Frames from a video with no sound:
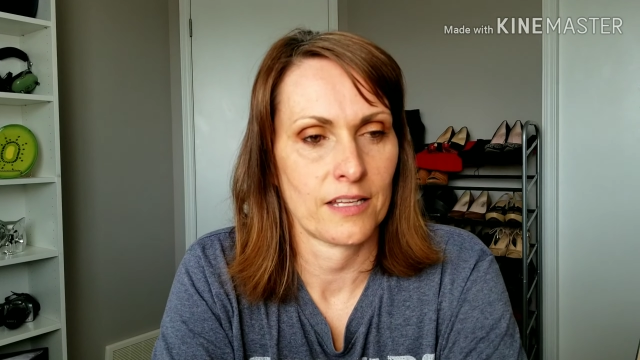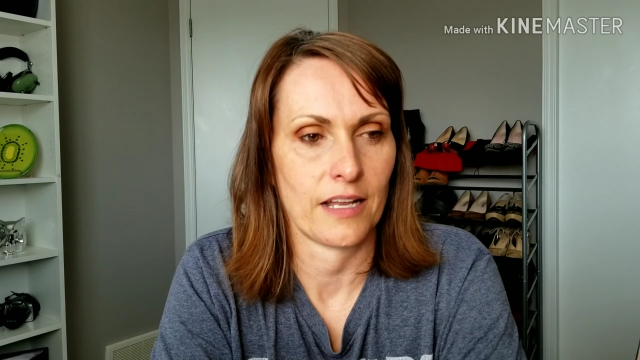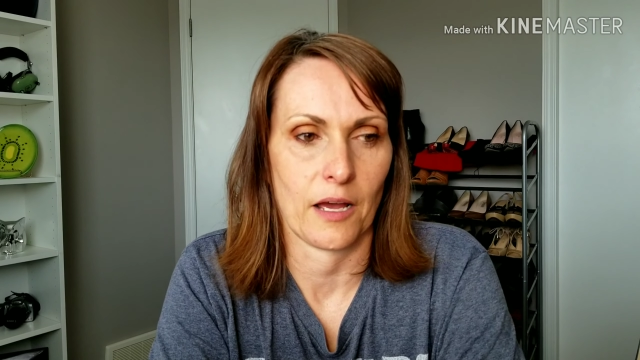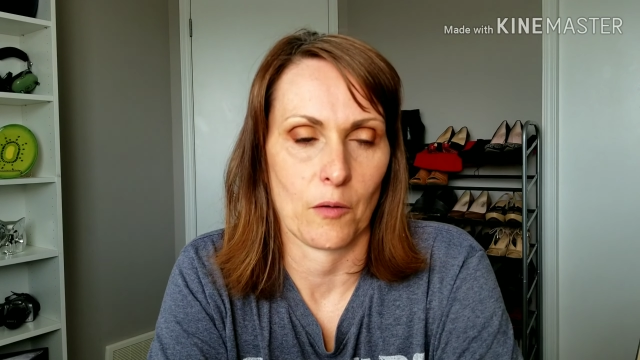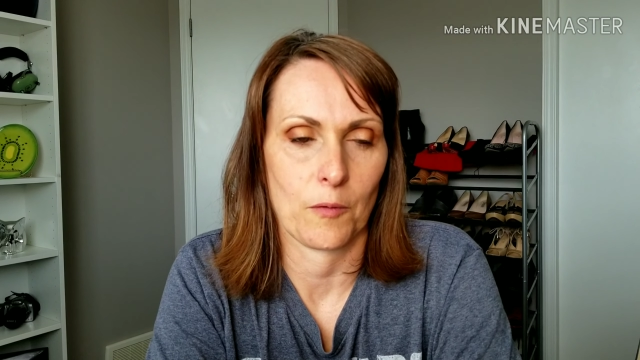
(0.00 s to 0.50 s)

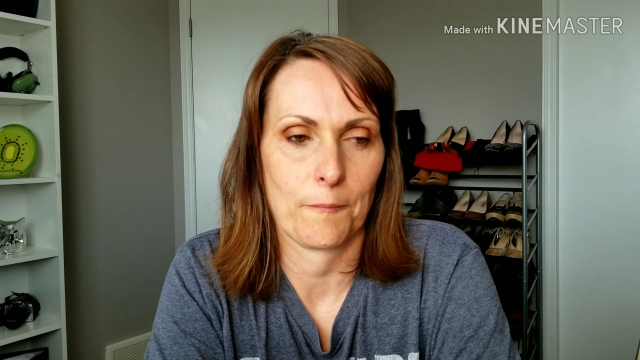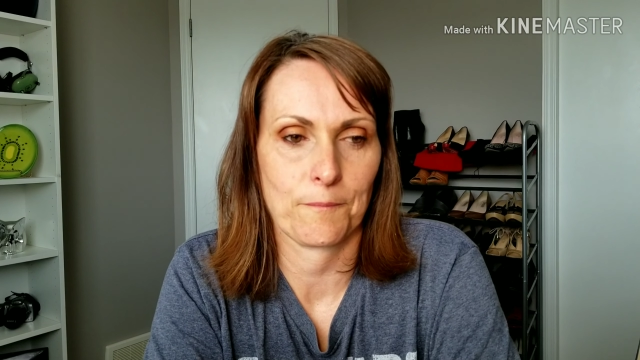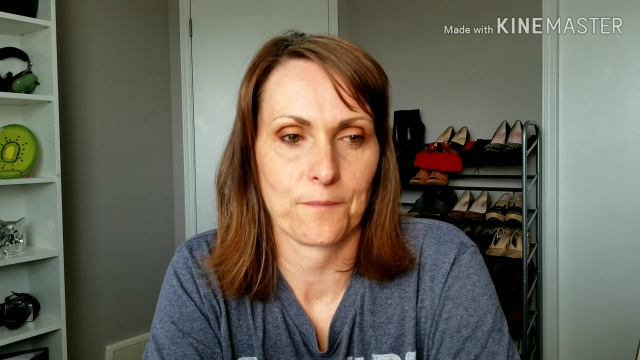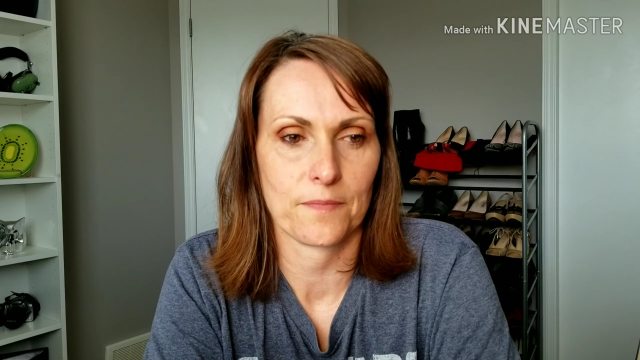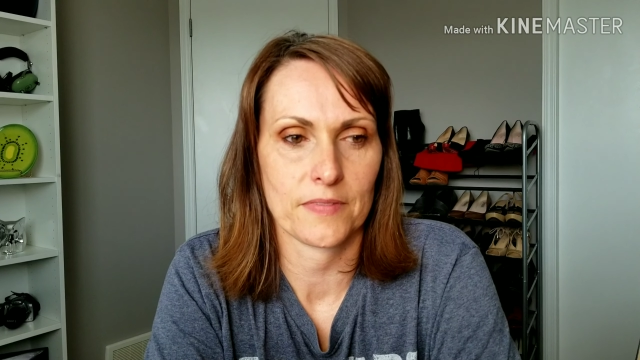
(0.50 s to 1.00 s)
Now,
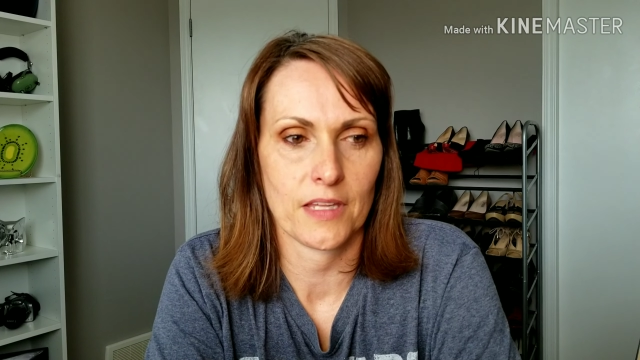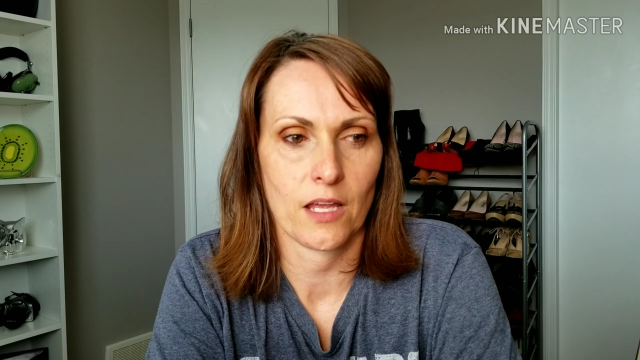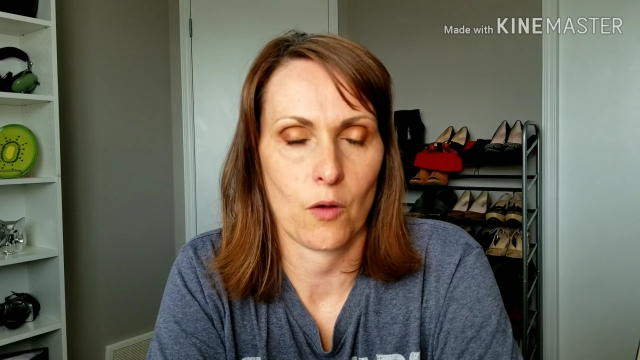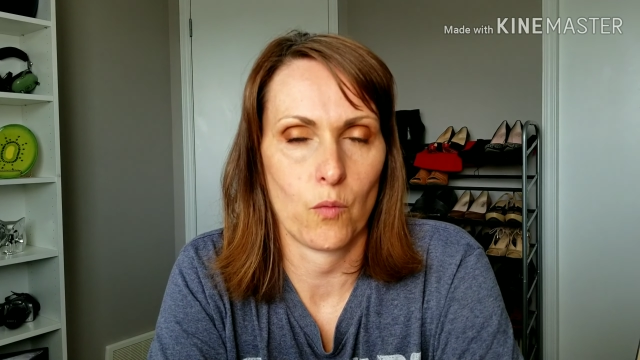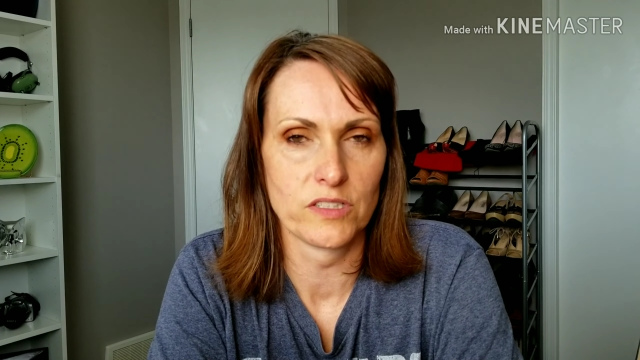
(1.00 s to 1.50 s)

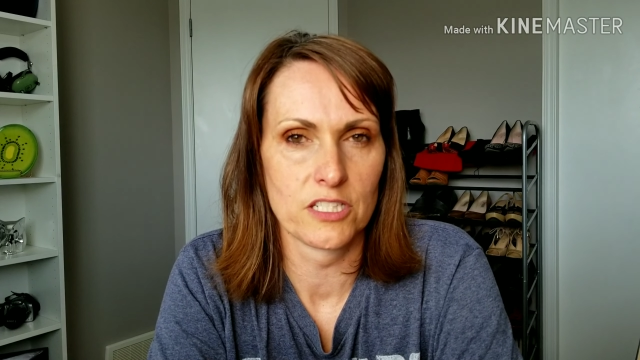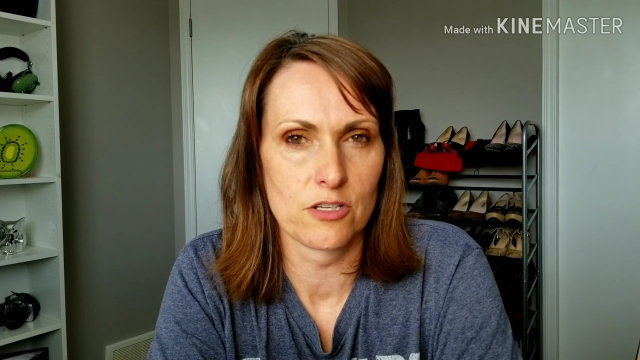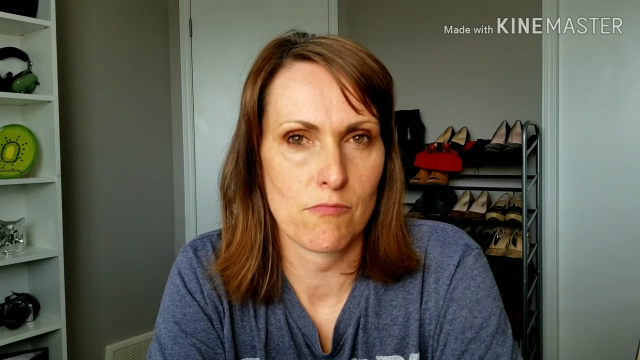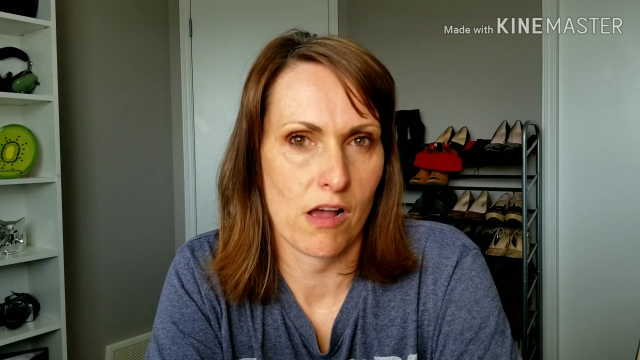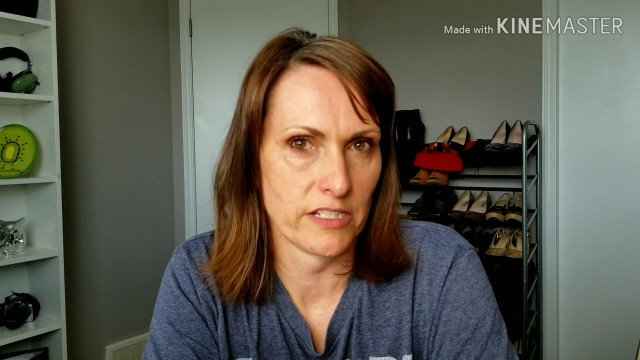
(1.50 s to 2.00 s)
what's
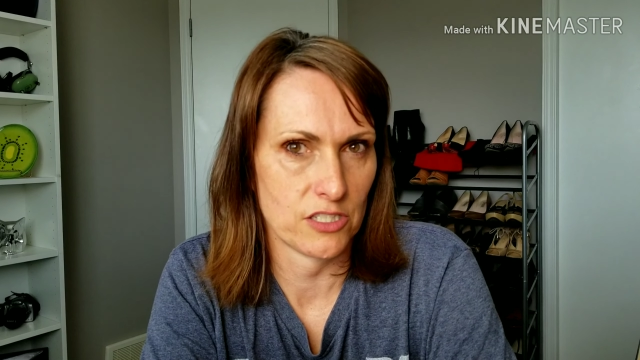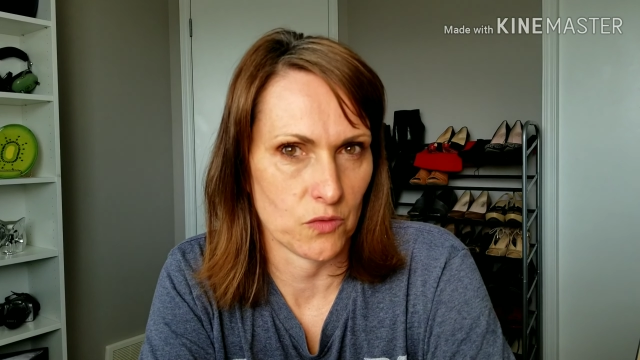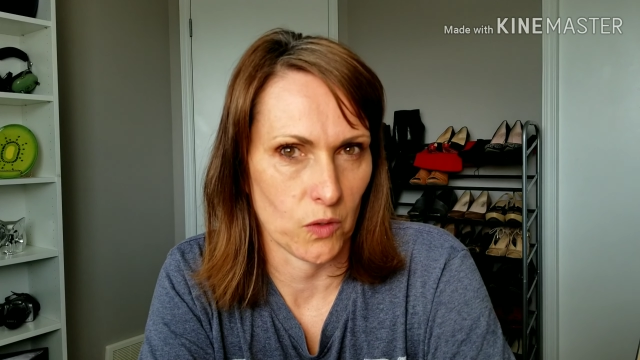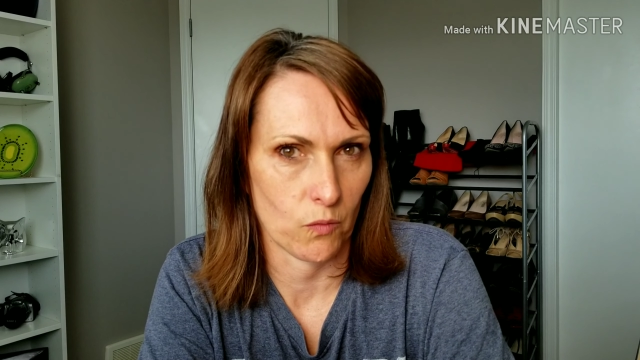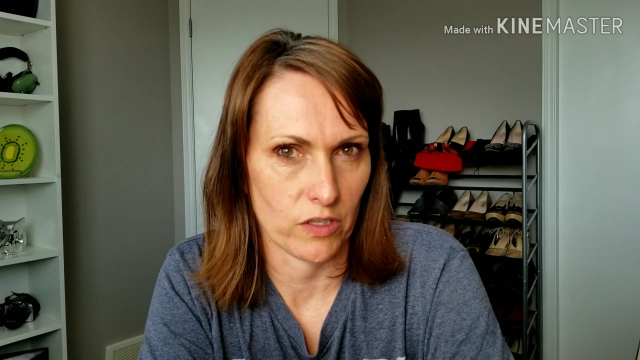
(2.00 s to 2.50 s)
your mind
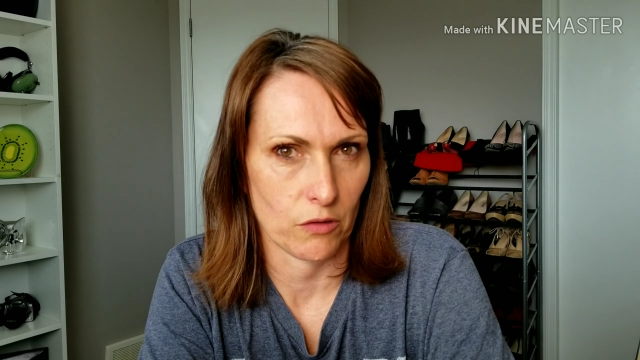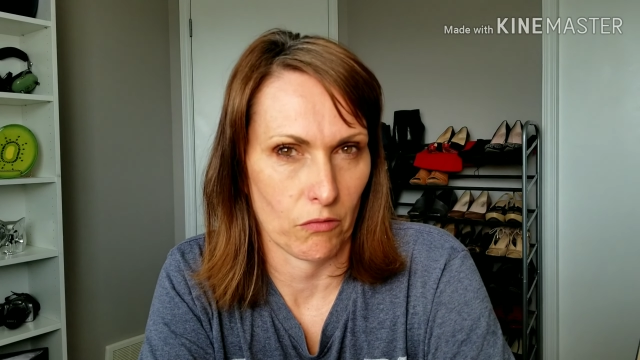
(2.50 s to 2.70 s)
doing when you